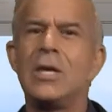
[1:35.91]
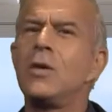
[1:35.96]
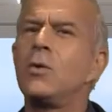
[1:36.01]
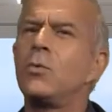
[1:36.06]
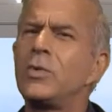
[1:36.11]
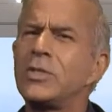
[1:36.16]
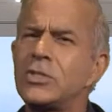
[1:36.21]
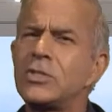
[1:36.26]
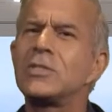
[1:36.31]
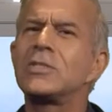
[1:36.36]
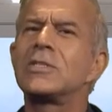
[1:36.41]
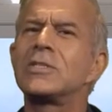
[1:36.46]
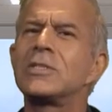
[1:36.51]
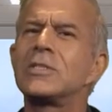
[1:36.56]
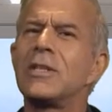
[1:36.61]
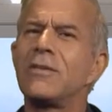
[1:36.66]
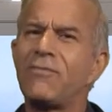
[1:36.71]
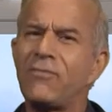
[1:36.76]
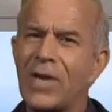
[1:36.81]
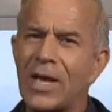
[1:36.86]
which is
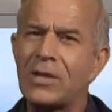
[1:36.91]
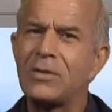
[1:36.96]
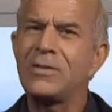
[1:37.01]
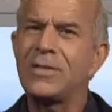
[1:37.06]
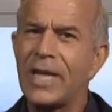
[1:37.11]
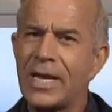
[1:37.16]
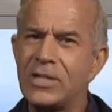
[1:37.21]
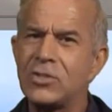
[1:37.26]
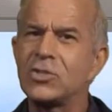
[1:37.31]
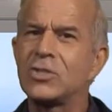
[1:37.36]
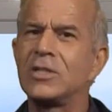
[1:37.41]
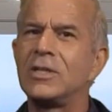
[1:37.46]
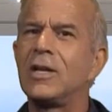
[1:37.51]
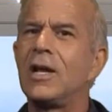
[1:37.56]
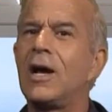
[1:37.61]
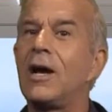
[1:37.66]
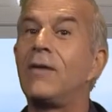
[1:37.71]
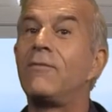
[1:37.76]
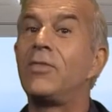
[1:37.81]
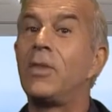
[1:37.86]
the foundation
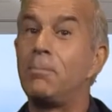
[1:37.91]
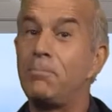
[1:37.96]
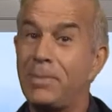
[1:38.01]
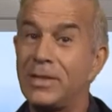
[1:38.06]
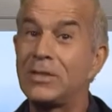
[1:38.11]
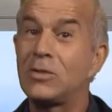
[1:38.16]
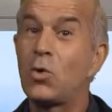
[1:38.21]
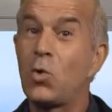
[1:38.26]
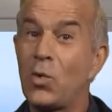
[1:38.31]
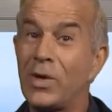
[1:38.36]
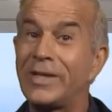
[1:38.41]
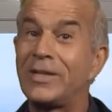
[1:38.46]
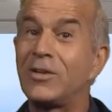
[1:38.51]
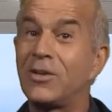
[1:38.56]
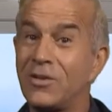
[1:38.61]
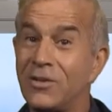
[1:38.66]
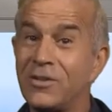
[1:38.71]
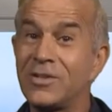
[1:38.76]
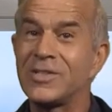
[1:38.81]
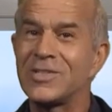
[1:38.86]
of the Bitcoin
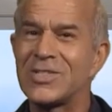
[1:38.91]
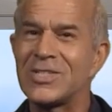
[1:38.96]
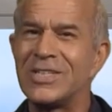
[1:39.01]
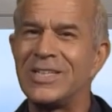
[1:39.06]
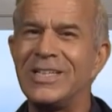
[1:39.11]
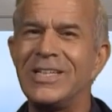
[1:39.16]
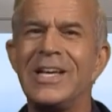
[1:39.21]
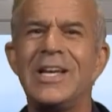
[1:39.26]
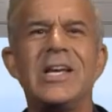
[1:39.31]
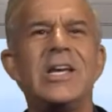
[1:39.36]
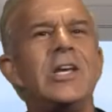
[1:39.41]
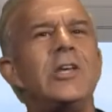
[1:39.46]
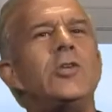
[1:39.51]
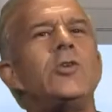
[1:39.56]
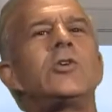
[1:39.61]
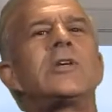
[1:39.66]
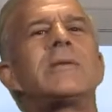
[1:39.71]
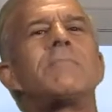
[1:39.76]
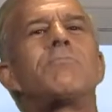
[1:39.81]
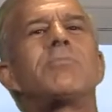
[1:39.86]
currency,
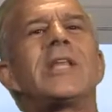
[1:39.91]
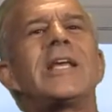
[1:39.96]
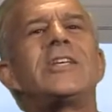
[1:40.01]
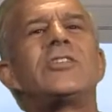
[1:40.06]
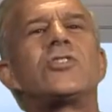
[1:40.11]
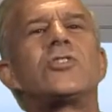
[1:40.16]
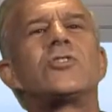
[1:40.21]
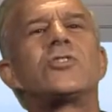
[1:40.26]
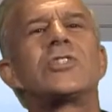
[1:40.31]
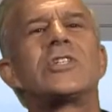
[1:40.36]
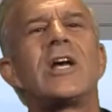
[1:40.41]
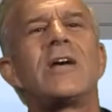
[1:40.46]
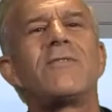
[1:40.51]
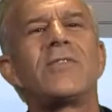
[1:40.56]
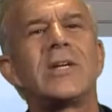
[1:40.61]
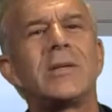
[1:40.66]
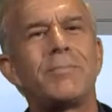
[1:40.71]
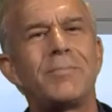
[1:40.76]
you can place yourself in a